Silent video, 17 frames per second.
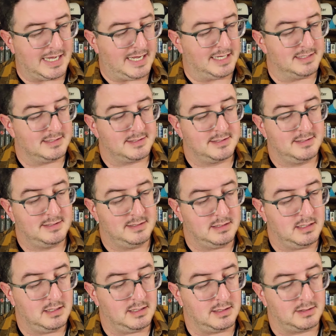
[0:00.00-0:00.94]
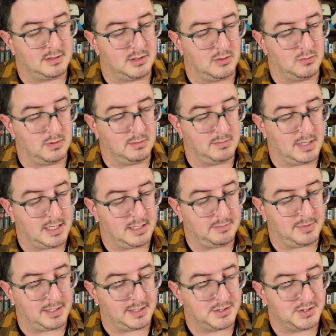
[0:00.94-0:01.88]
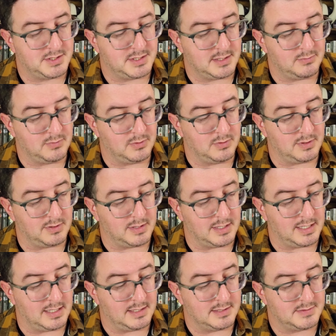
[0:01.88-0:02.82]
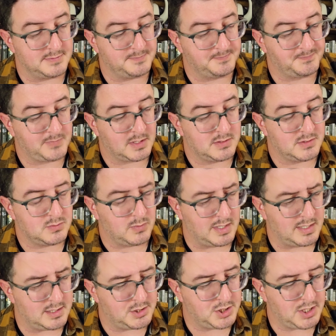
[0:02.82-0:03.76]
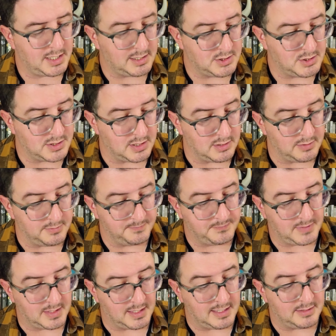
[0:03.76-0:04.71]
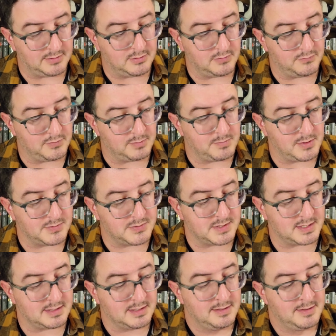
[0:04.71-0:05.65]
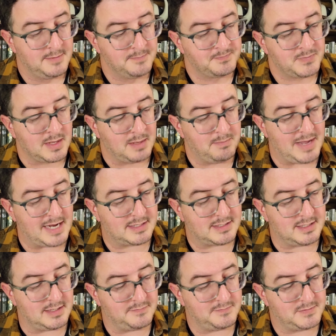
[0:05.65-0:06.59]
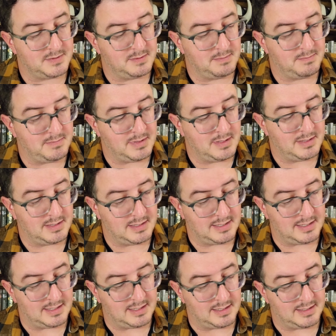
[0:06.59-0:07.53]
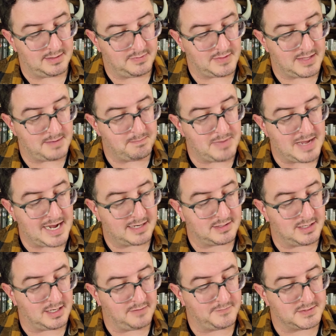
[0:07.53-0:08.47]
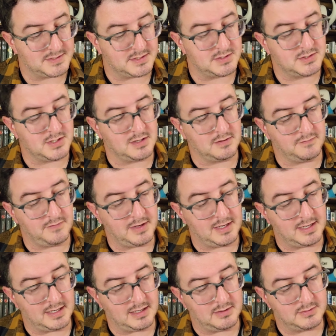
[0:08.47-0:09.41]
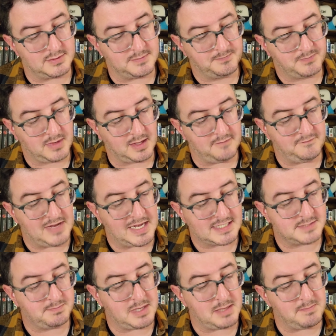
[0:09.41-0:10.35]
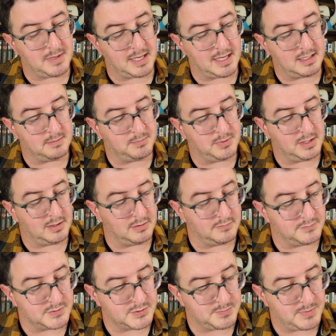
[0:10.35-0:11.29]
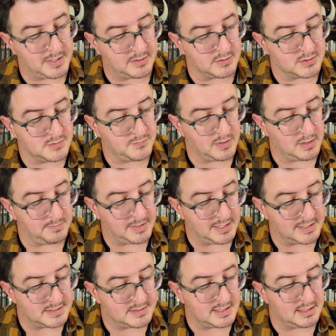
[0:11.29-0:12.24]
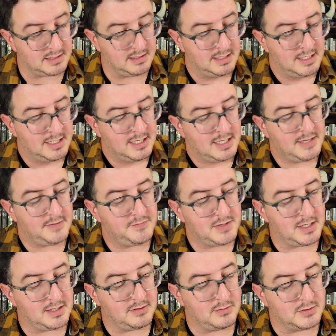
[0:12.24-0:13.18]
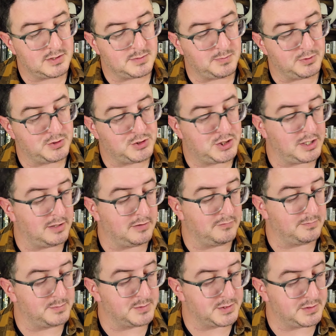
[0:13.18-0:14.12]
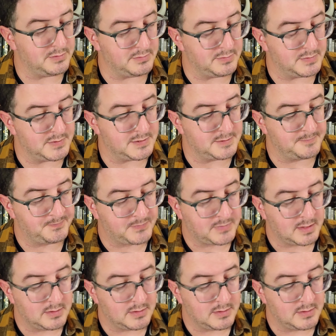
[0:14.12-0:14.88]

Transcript: I asked. don't remind me, she said, rolling her eyes. So why the change, though? I yelled over the music. Backed off, uh, then backed off as the song faded out. A fast beat began to play over the speakers, followed by a subtle, if not noticeable, cheer from the students.